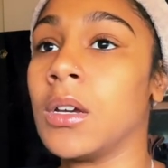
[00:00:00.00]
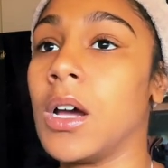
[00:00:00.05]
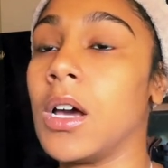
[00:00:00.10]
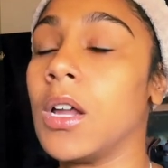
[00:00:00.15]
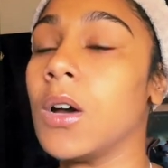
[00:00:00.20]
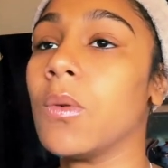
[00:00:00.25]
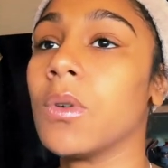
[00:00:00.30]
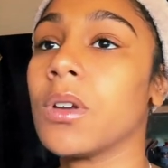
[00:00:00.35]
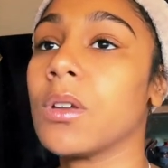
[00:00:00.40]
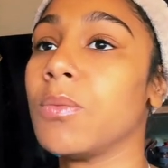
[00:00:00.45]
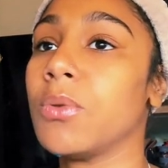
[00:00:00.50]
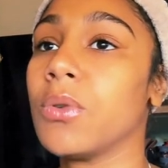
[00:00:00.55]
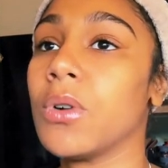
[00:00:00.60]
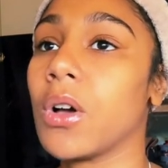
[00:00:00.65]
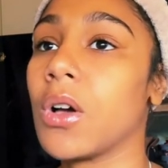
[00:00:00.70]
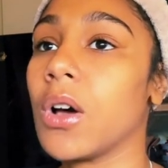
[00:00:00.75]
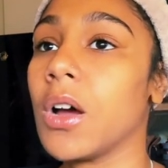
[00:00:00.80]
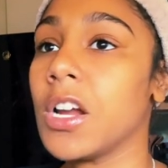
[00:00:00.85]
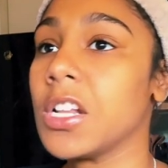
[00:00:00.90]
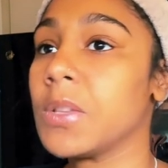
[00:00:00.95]
I don't want to
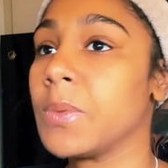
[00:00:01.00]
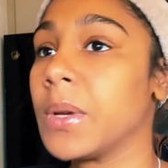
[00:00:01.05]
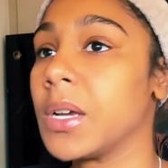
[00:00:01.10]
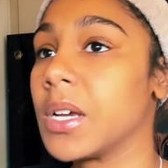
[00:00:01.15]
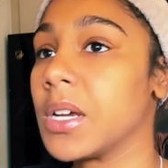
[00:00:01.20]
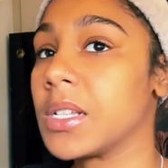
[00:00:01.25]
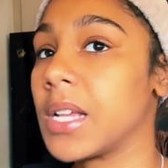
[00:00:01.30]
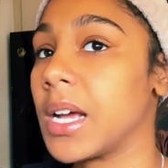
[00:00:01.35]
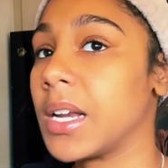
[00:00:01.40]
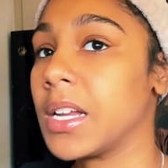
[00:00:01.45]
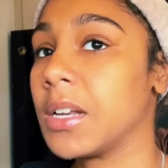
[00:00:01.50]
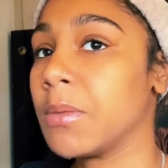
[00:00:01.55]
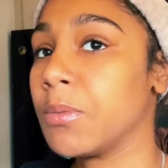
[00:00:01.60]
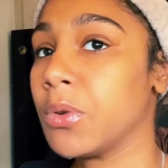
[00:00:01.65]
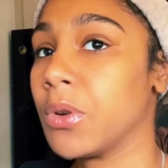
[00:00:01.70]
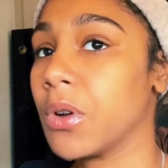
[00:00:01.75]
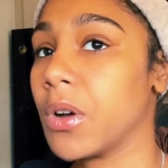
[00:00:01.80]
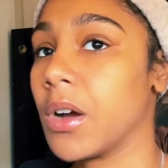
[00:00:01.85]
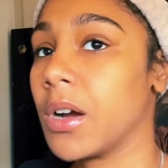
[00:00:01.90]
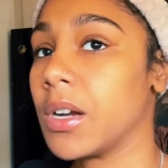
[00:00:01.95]
pull cards because I didn't
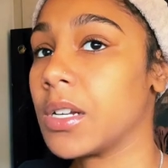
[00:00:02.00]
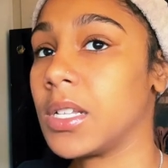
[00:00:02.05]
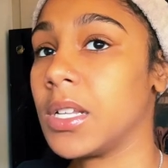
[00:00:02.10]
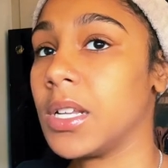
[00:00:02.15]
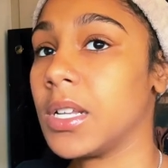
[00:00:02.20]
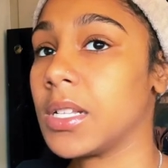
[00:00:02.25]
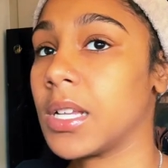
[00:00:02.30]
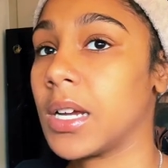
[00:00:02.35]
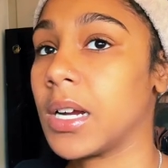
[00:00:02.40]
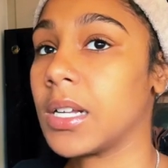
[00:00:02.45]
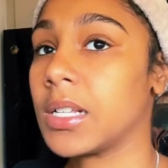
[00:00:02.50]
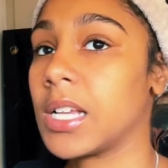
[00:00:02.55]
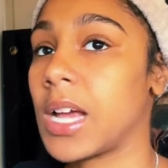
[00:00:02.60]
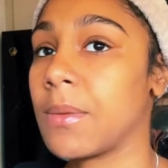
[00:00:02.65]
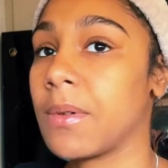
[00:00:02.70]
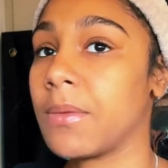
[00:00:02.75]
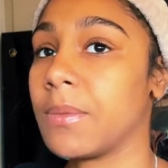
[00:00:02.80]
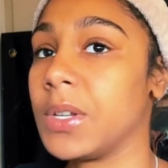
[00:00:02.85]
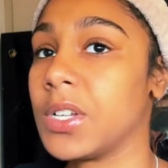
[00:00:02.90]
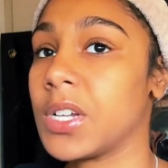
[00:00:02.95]
pull cards the entire
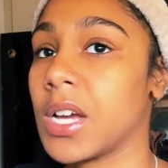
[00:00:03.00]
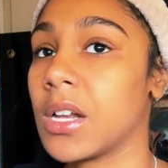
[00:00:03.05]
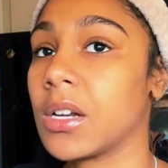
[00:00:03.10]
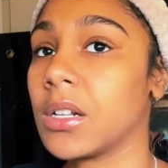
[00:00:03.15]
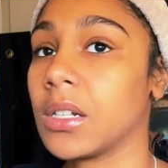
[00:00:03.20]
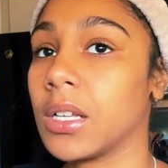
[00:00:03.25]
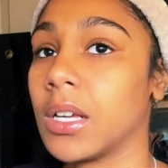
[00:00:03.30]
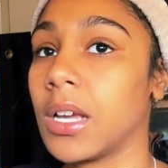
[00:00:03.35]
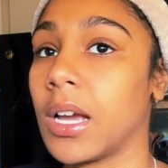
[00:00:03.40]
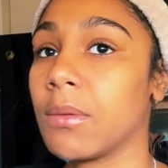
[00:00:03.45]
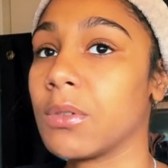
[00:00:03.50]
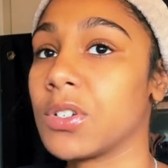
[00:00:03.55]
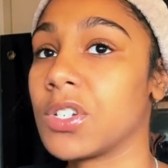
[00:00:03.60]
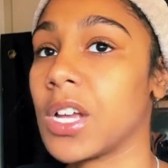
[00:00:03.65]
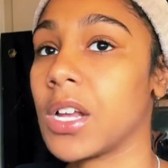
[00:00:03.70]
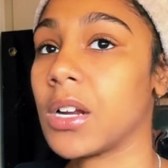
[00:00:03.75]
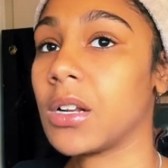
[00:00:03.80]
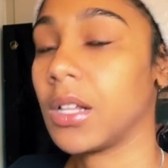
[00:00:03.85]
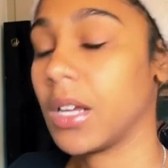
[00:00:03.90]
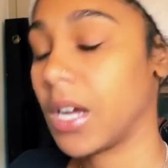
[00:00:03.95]
time of me channeling. I
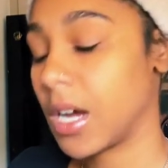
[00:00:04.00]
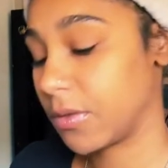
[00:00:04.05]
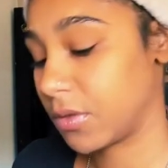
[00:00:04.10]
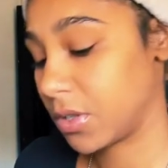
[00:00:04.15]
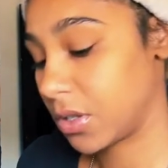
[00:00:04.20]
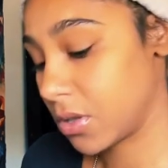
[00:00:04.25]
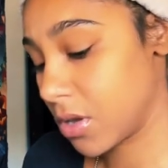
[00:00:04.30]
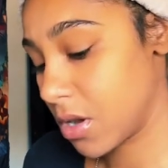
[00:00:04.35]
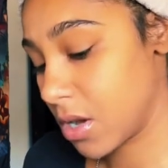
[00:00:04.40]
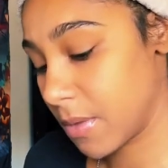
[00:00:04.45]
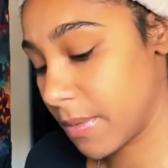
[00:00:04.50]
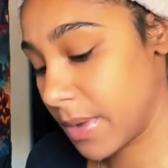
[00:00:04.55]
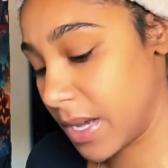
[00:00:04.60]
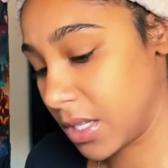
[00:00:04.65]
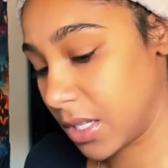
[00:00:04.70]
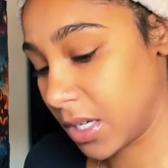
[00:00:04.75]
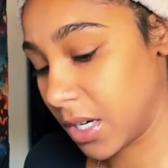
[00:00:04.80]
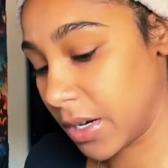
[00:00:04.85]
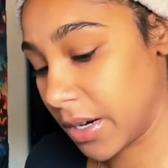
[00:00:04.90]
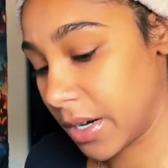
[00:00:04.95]
was channeling off the song
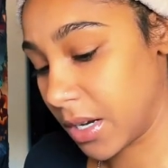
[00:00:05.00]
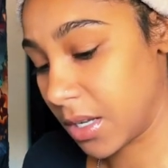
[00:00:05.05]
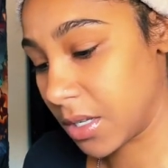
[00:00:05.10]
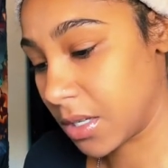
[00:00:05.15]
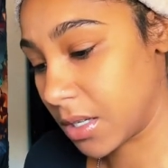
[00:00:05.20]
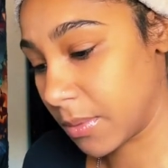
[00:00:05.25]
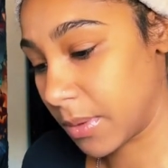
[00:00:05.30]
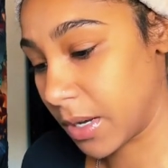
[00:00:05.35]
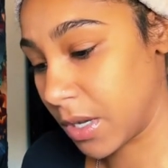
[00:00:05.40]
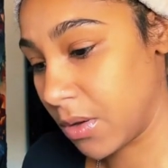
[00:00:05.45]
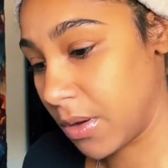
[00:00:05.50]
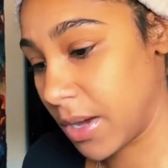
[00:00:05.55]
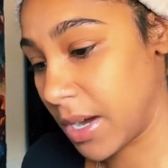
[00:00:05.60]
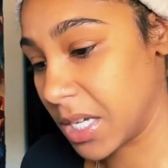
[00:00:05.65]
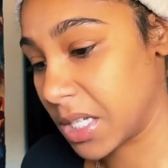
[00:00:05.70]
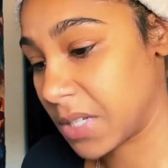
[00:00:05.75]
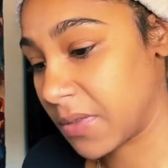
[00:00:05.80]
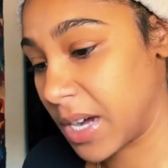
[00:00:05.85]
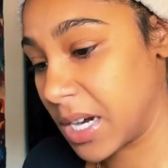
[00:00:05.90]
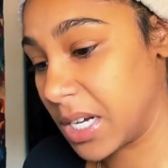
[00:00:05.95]
Amazing Grace about you
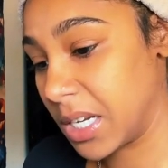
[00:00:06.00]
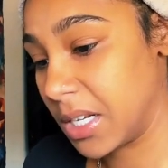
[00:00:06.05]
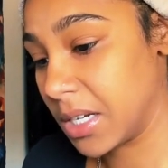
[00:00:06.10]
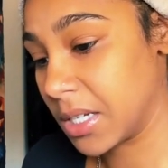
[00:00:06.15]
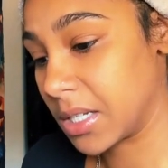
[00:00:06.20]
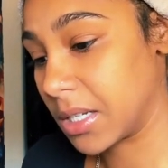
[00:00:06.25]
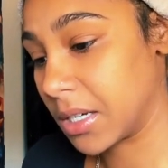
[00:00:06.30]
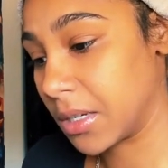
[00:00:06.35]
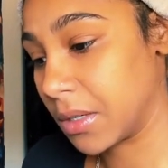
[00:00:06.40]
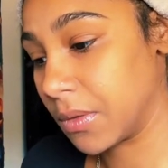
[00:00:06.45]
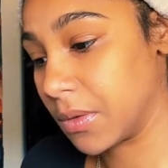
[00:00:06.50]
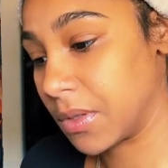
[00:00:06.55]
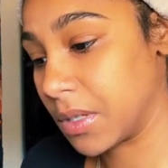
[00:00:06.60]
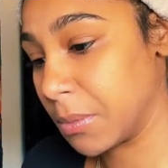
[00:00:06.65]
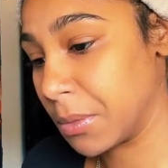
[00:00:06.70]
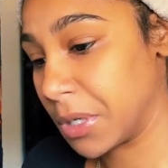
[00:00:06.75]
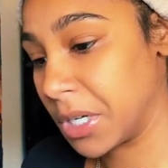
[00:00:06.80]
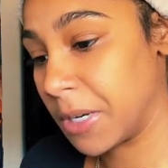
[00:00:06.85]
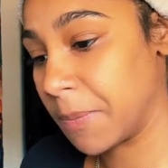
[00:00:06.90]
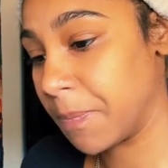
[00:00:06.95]
guys finding
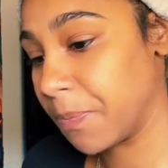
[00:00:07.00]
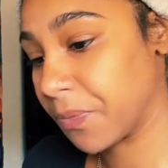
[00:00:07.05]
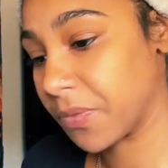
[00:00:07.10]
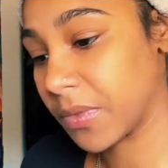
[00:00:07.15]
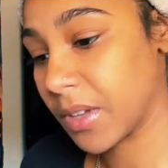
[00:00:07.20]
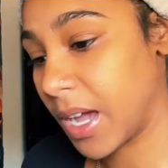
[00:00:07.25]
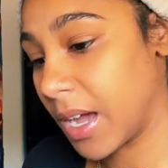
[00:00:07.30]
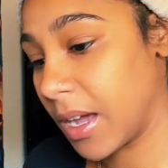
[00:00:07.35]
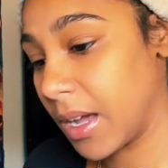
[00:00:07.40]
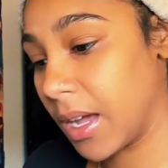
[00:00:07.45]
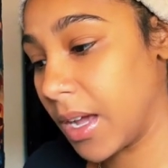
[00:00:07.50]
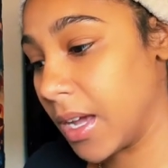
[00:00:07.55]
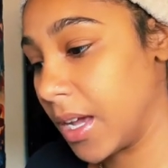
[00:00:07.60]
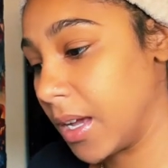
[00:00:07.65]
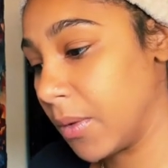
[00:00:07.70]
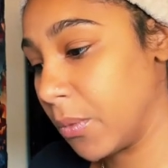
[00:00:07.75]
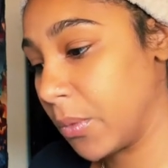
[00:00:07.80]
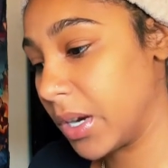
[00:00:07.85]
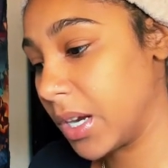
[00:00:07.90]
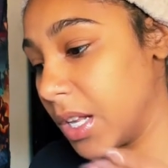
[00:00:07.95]
yourselves, but
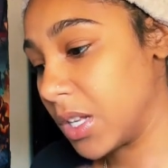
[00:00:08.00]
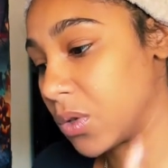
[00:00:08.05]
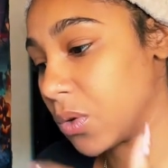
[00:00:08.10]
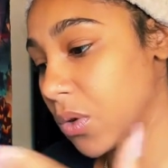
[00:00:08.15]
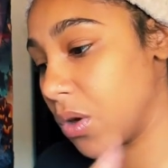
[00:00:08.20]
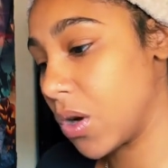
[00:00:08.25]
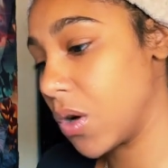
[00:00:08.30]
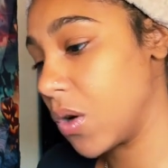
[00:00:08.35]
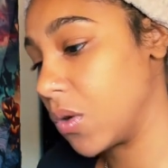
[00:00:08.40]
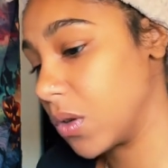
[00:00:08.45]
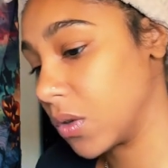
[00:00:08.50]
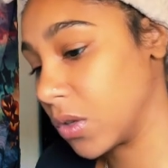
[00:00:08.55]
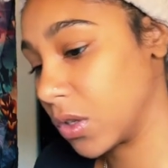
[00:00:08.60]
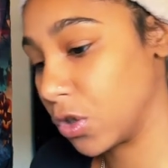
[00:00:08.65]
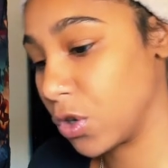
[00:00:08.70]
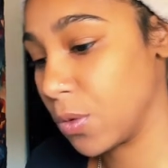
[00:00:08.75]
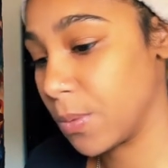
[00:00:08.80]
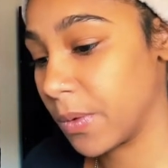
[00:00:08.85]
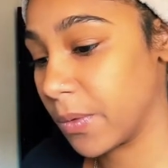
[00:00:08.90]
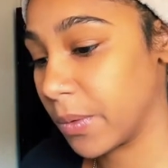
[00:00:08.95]
it went into a whole
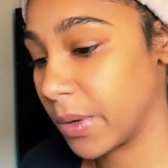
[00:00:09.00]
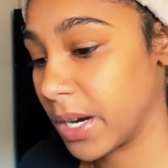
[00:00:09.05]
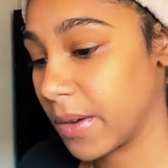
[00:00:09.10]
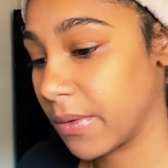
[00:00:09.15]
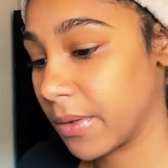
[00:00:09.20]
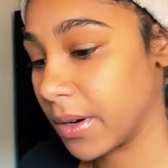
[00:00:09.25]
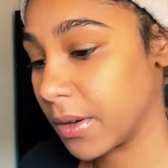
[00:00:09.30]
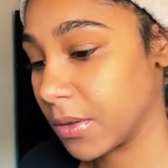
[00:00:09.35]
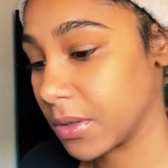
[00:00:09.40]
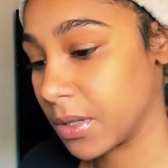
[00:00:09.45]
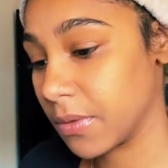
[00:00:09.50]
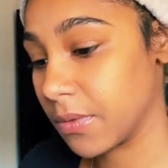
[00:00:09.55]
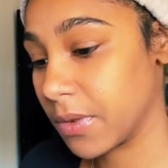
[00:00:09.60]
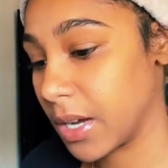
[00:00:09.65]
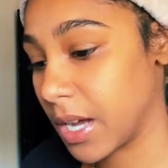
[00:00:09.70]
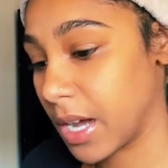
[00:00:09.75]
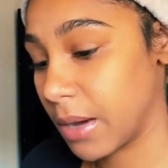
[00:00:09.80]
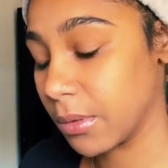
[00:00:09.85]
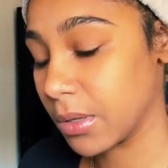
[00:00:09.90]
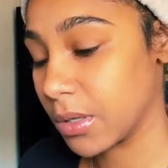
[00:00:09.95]
nother loop of whatever else the
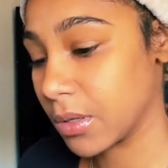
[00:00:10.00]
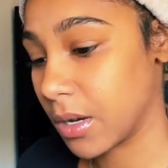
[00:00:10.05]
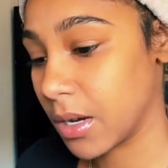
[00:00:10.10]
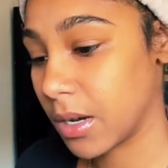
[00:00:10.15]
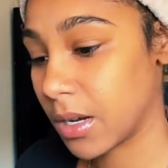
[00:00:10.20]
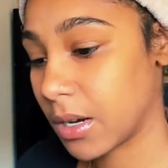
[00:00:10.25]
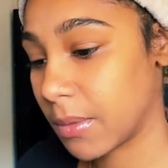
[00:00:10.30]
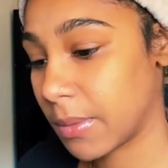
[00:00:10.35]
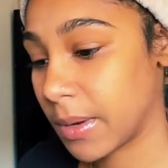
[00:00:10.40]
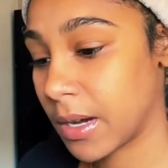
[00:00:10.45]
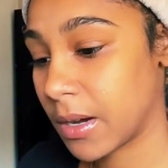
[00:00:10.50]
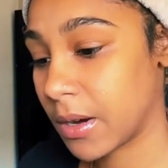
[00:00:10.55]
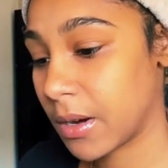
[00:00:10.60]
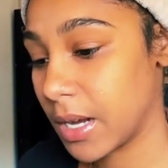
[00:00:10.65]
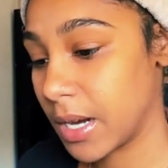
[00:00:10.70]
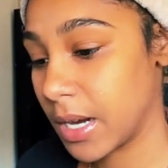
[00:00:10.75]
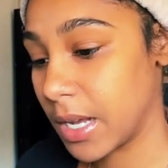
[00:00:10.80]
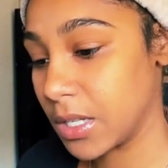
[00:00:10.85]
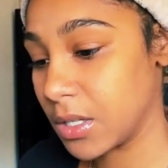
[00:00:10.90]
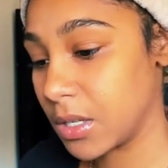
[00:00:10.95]
fuck I was talking
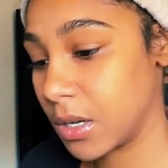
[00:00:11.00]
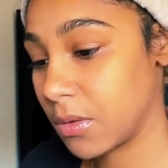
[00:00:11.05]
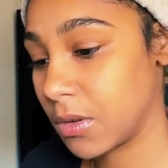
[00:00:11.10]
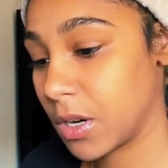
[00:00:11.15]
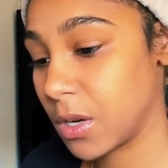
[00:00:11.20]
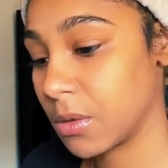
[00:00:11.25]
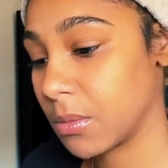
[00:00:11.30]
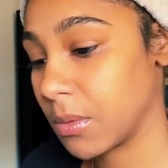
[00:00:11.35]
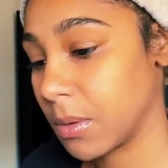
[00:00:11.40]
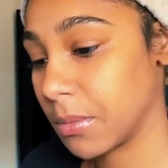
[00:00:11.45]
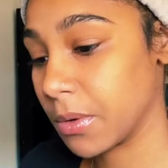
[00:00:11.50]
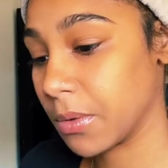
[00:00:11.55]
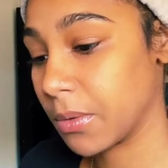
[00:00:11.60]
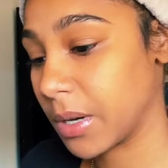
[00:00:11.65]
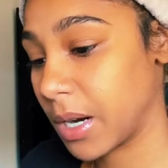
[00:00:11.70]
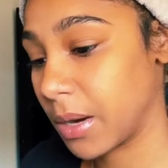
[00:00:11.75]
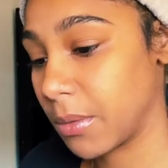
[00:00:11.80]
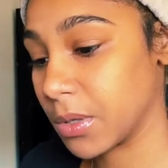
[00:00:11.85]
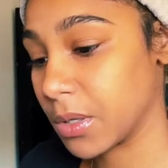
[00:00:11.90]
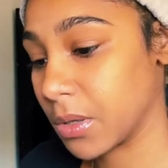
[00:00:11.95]
about, and I don't remember
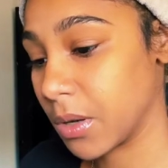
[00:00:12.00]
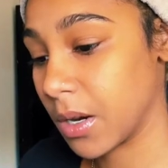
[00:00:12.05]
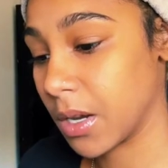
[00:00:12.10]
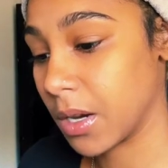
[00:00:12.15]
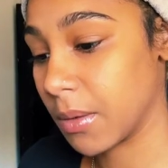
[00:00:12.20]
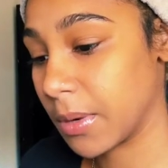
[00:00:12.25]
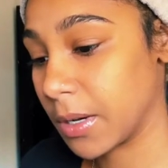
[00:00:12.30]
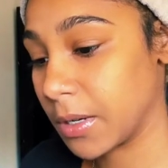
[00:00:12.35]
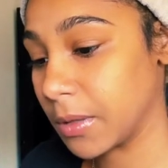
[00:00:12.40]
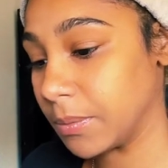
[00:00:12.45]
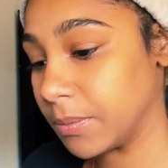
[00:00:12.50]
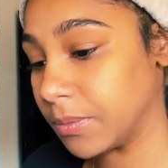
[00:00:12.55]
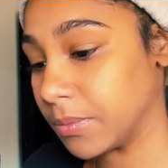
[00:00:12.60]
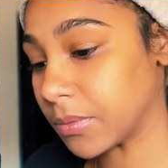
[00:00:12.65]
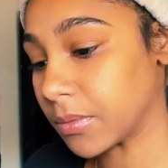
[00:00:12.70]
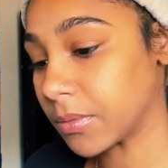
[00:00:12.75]
what I was talking about.